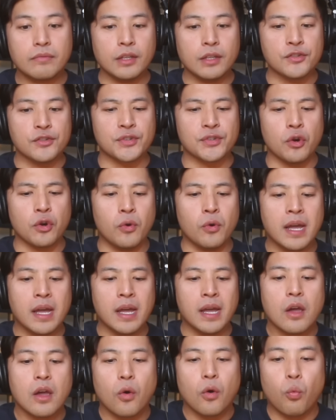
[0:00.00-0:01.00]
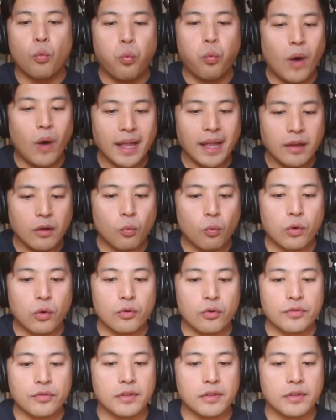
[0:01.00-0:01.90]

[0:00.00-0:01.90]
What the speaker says: So what are